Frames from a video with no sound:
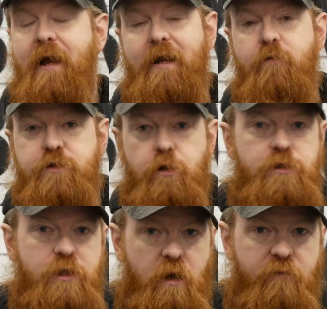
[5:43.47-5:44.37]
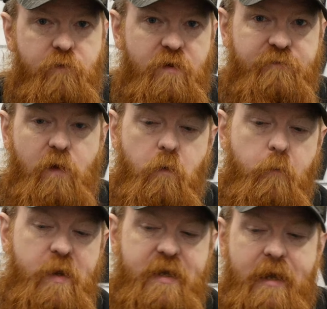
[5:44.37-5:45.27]
and he was good to go for his
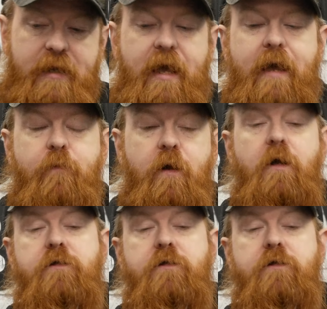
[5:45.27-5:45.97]
following weekend game.